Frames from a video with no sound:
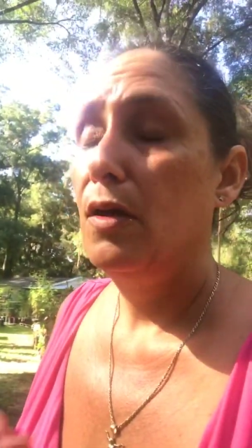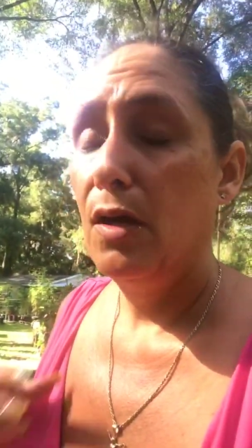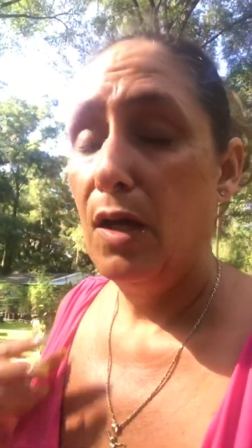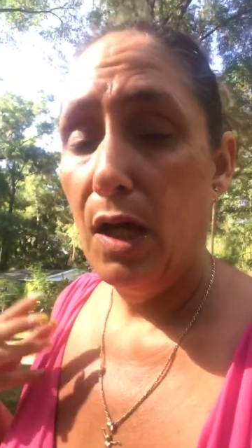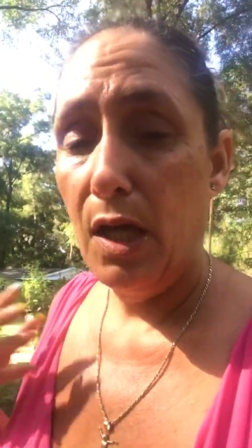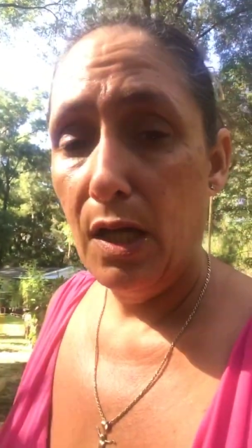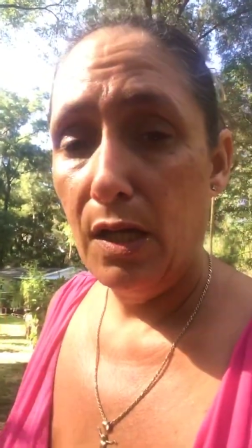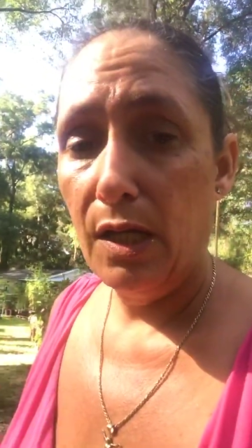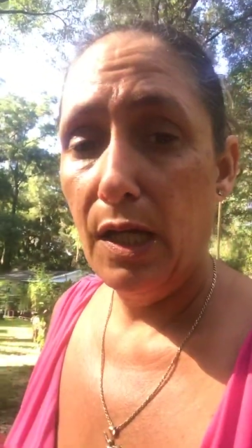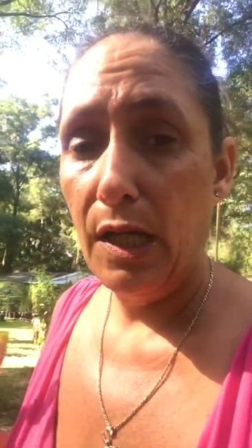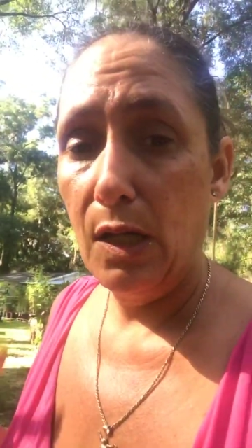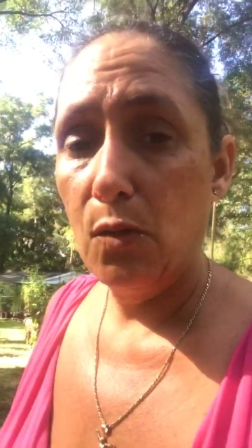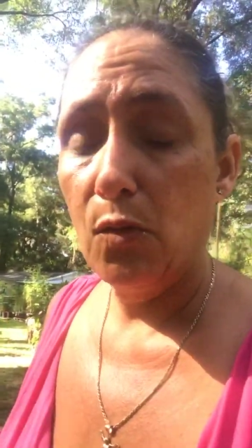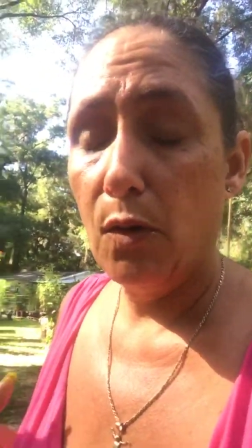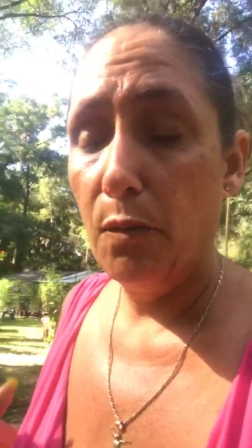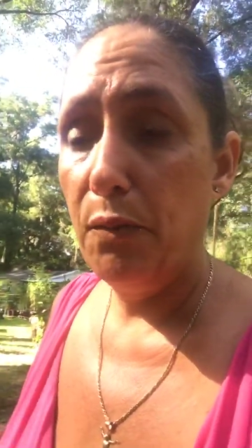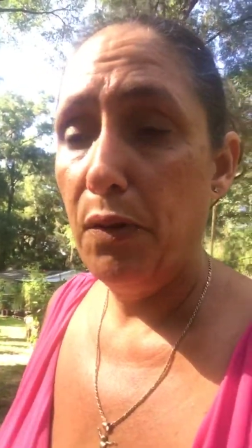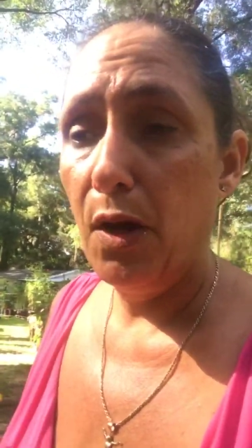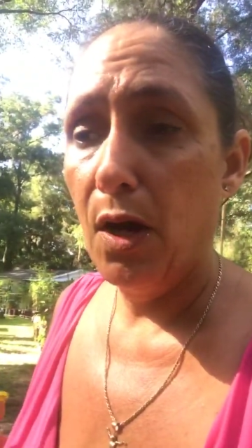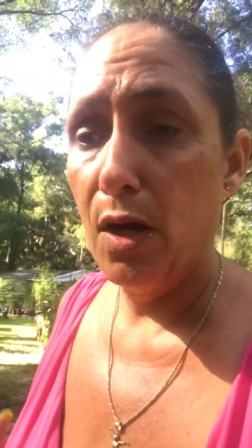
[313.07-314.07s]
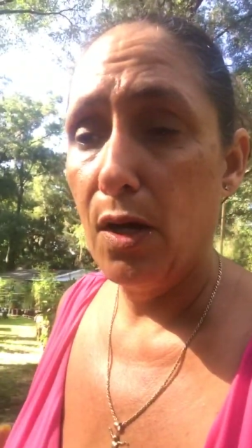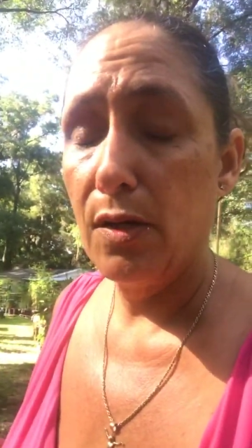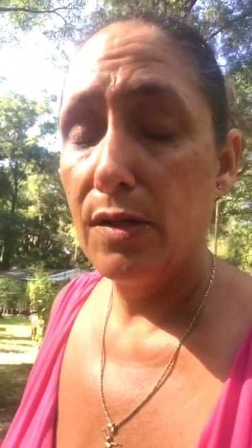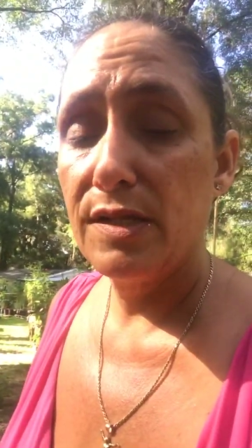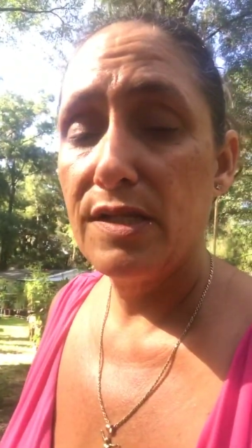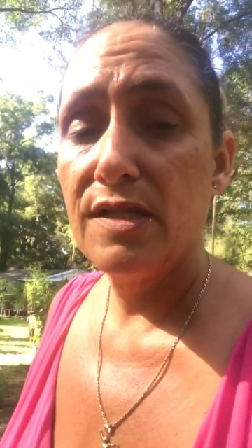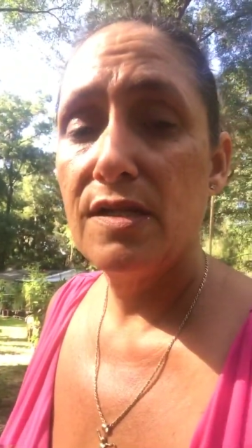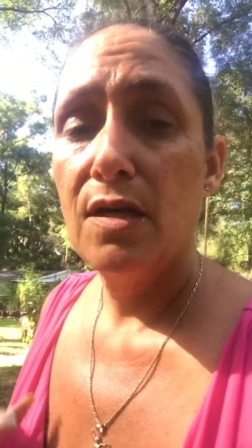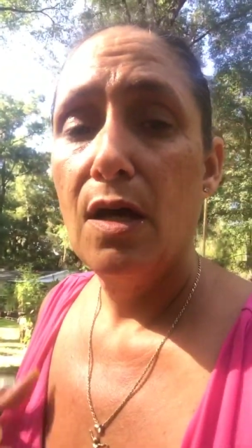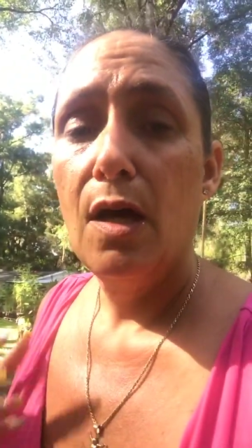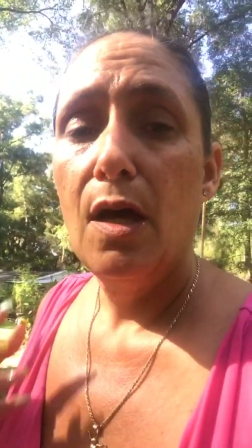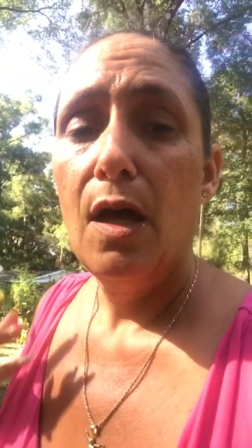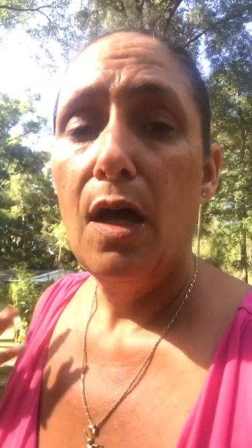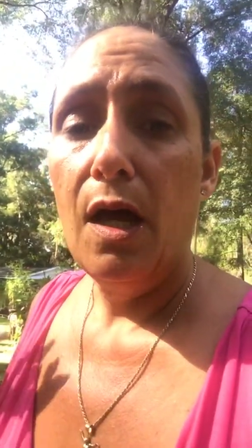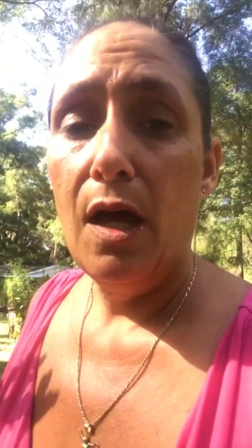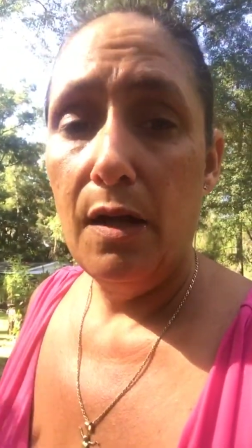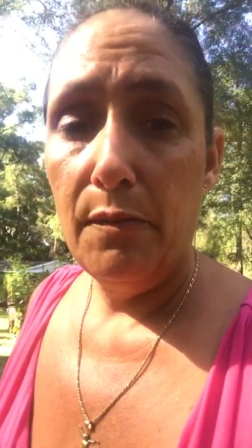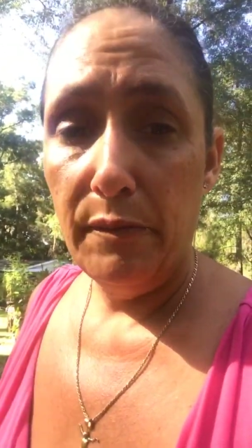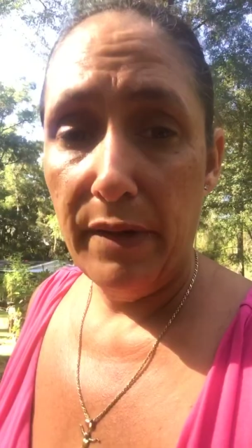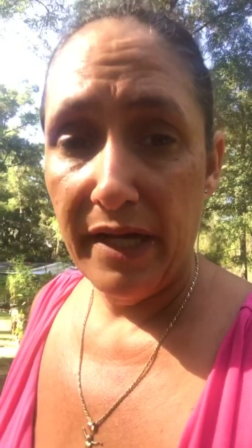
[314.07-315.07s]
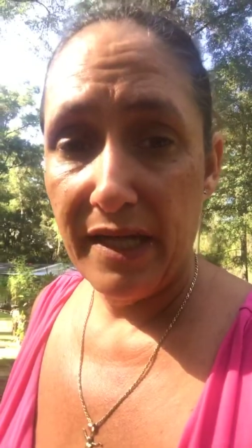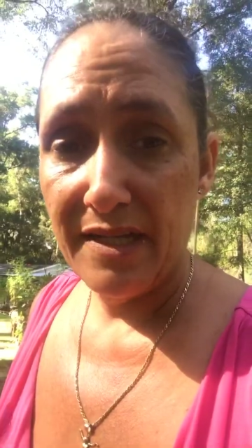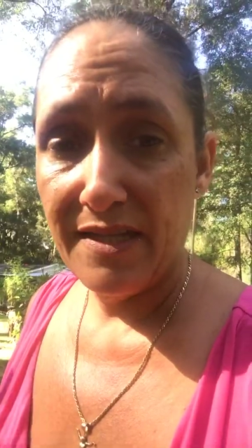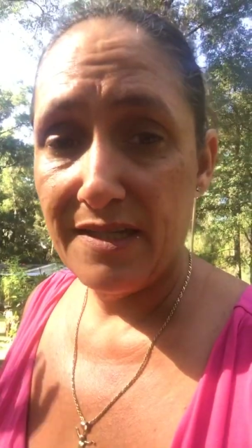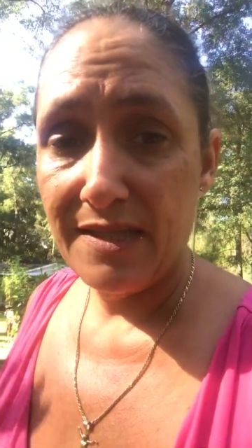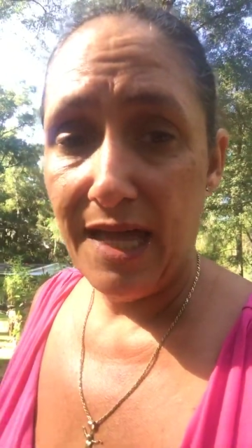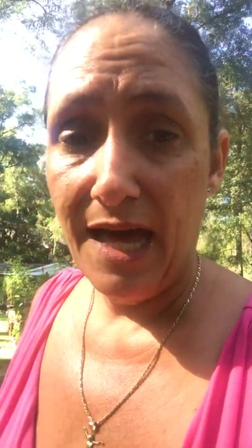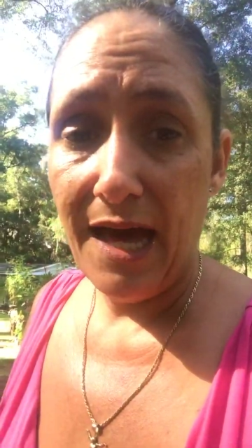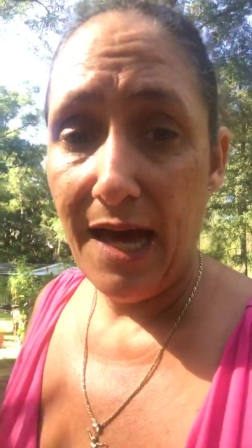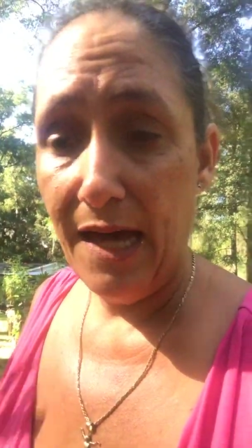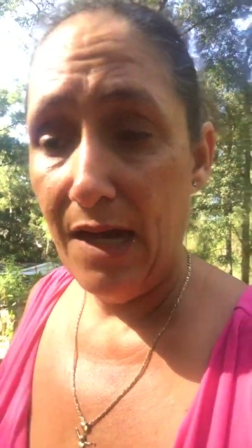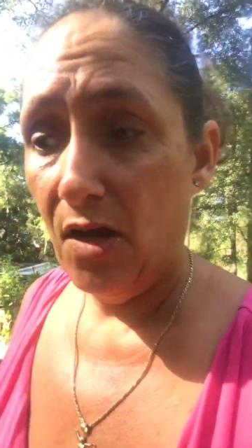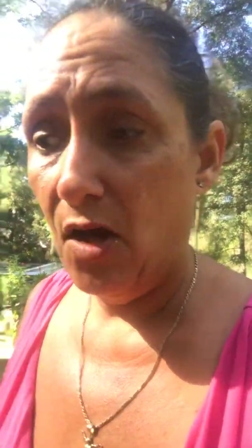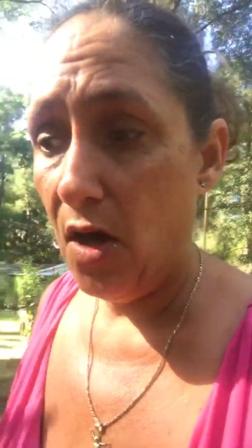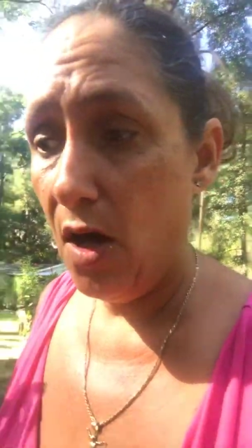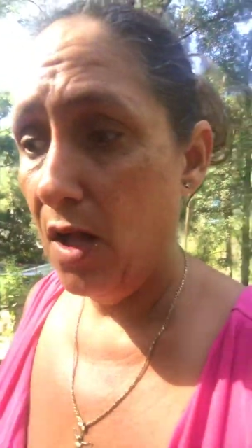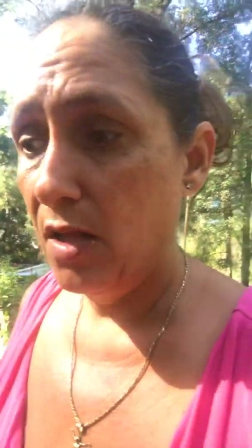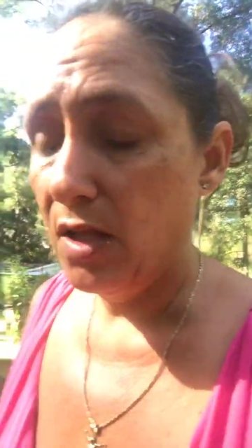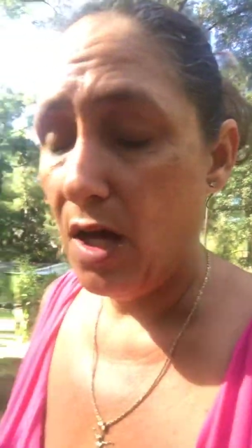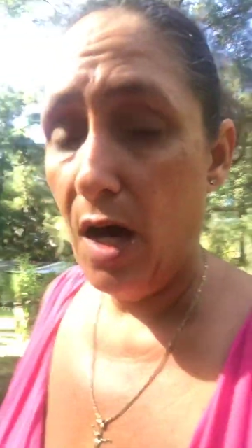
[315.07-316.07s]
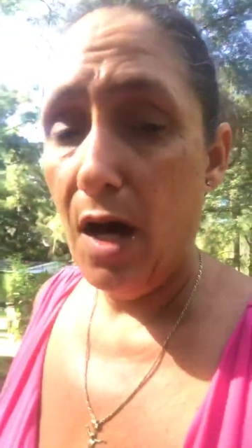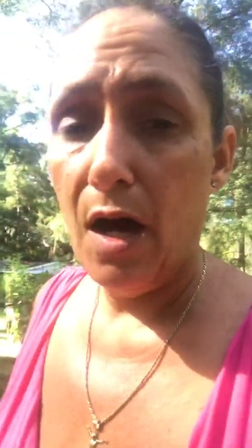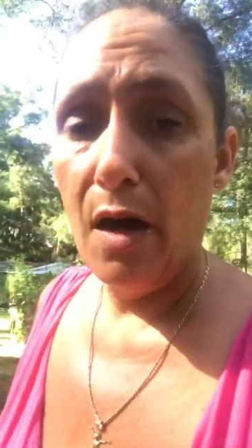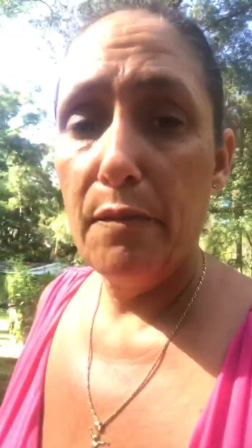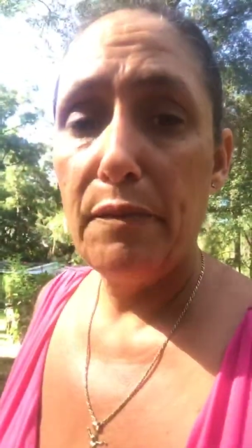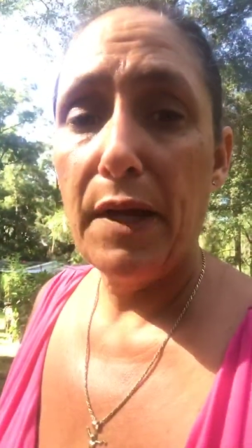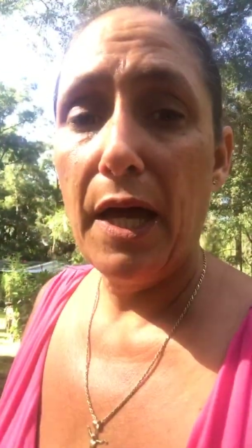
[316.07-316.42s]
in equal parts, and mixed that all up.